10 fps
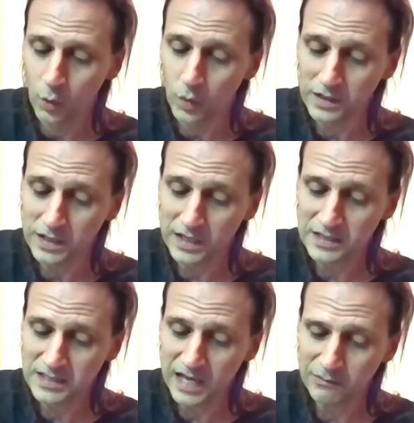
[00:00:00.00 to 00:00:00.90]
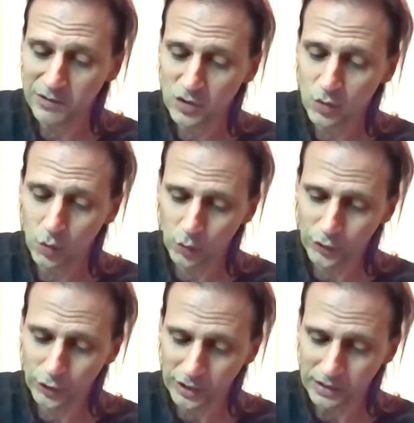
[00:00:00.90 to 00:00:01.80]
When kids came to school
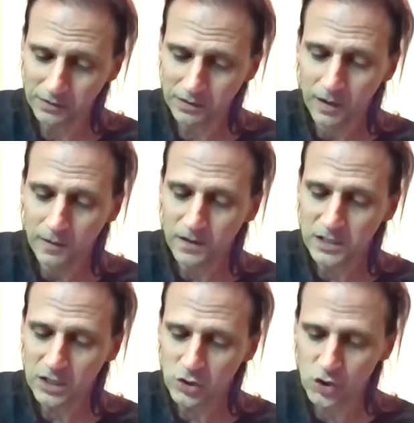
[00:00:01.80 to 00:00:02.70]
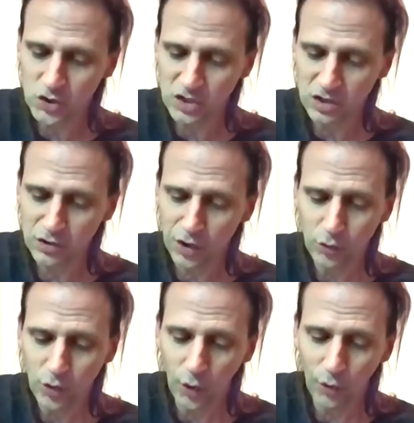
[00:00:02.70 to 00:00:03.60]
dirty, the teacher sent a
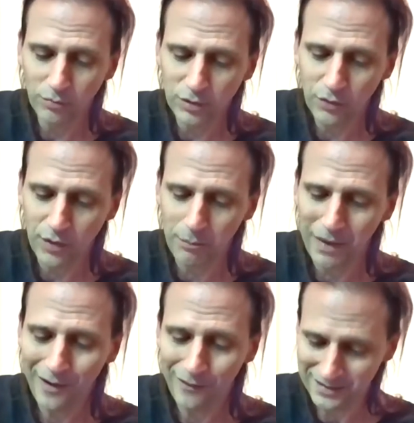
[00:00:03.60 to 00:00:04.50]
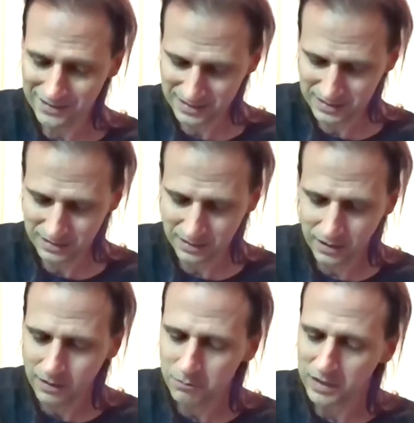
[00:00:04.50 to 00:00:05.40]
note home to their parents.
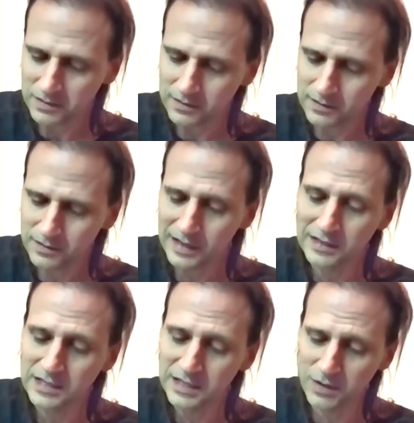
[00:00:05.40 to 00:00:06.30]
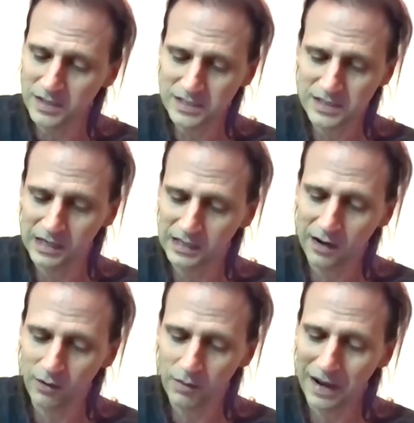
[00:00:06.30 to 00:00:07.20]
But Nicodemus didn't
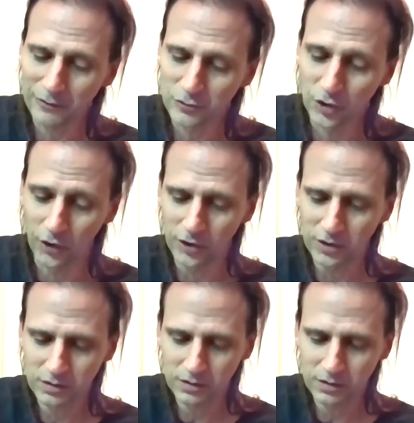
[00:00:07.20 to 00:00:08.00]
care about dirt.